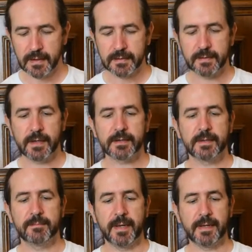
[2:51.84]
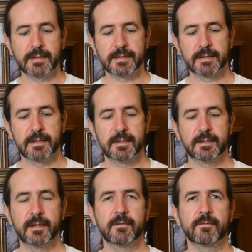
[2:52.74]
So there's the base. It's
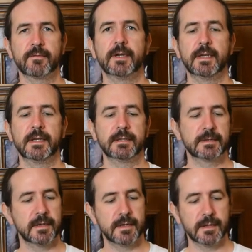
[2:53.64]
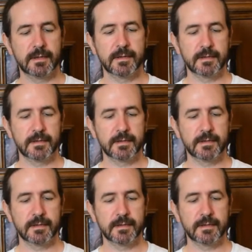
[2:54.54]
a really solid